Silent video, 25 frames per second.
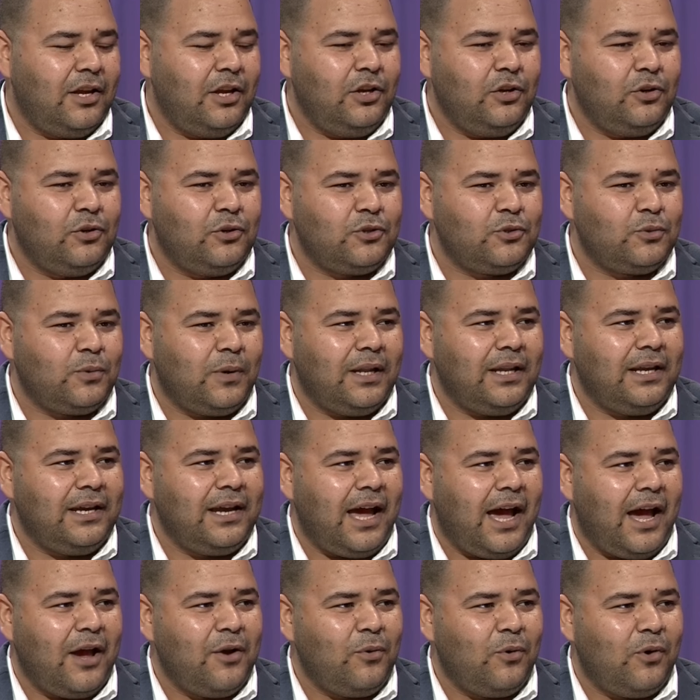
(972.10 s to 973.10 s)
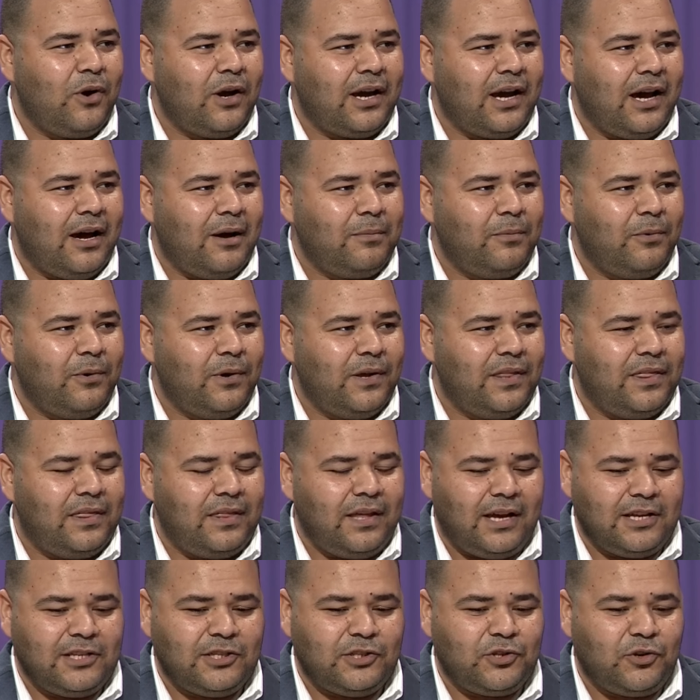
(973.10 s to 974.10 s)
Usually I woke up with
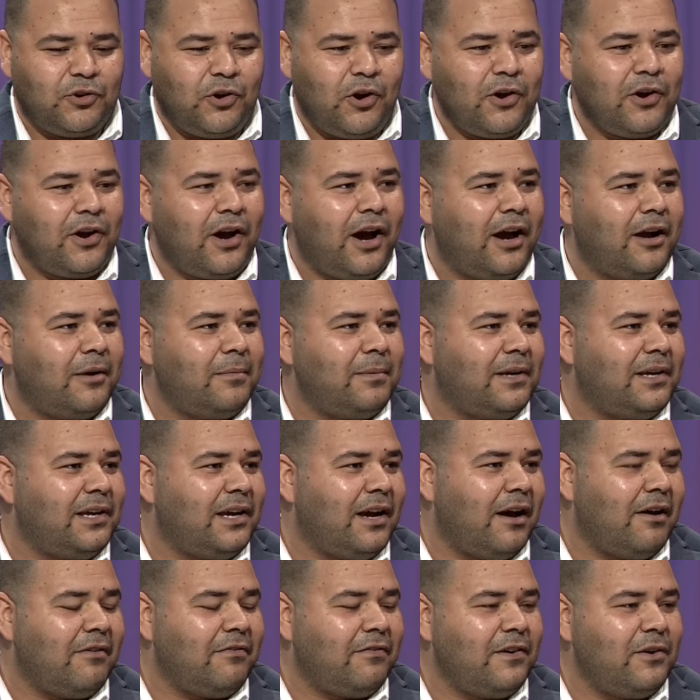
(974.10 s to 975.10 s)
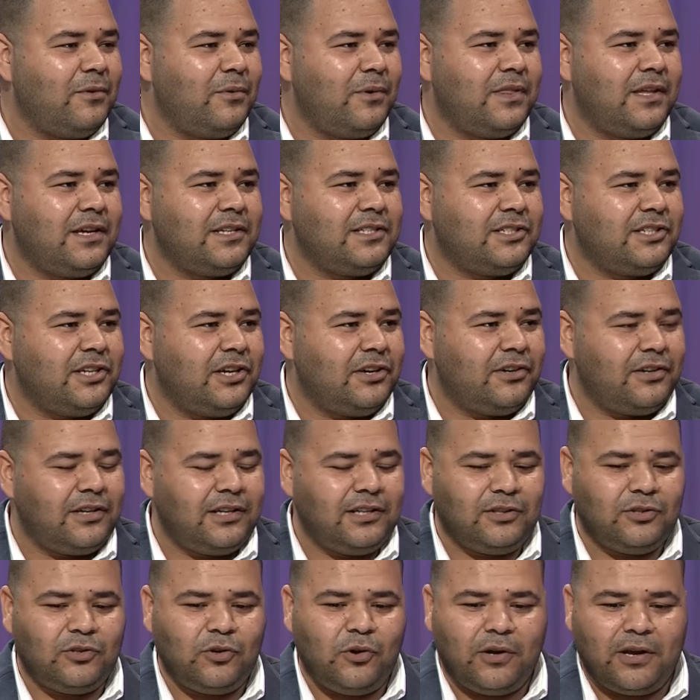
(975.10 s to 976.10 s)
a strong Arabic coffee, with a
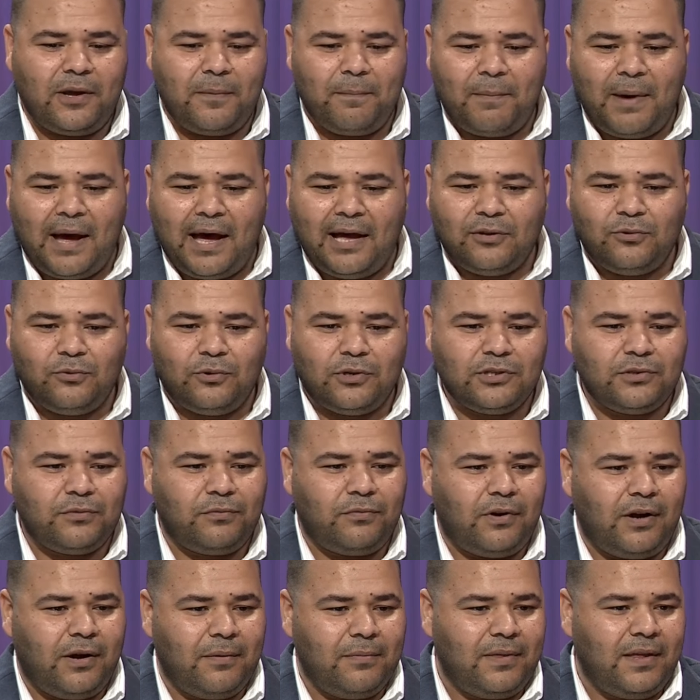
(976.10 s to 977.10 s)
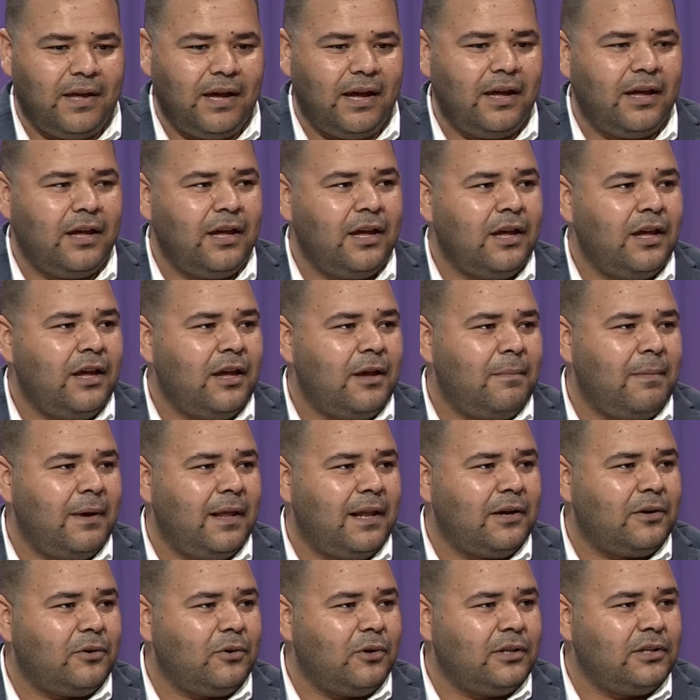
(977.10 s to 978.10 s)
cigarette, talking bad words from the
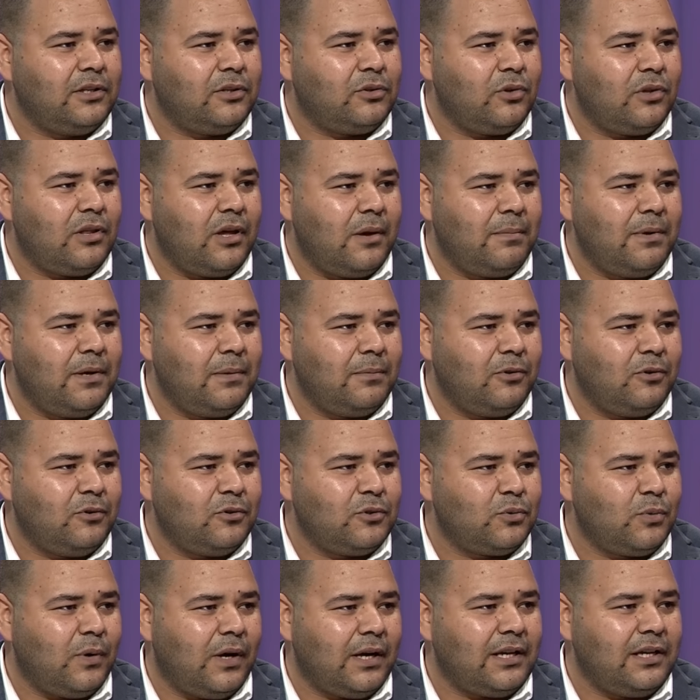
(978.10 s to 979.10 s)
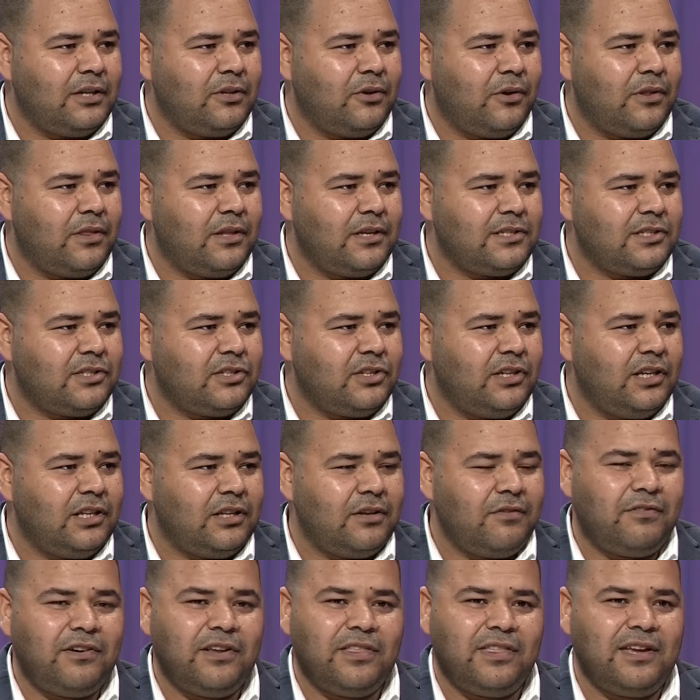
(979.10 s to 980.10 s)
balcony to the people who's walking on the street,
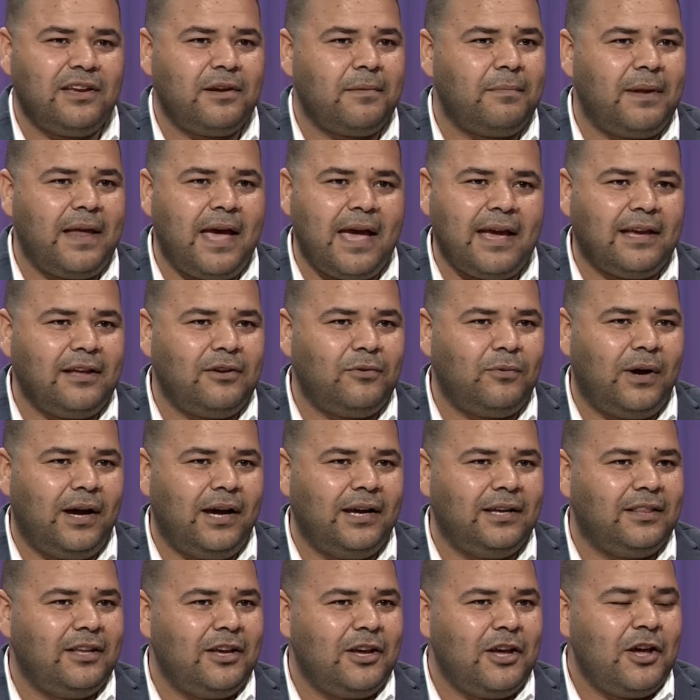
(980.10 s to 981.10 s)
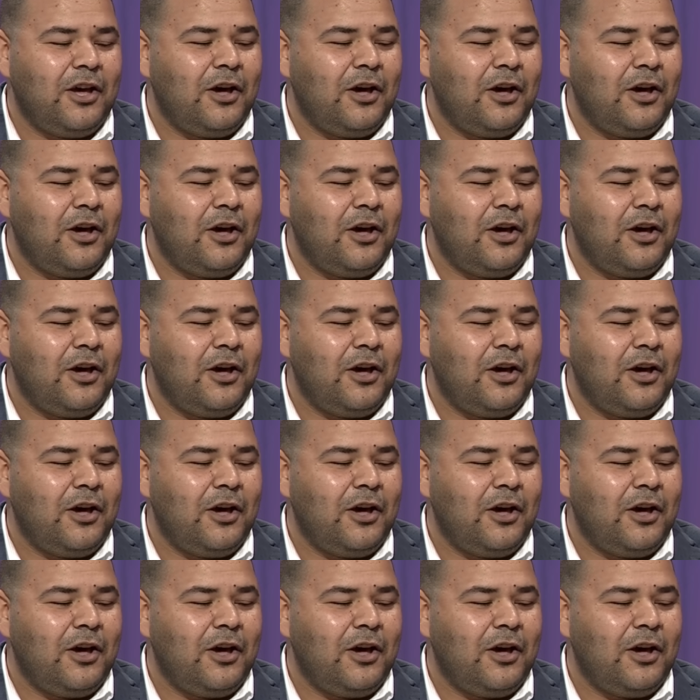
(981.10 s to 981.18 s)
everything black and white.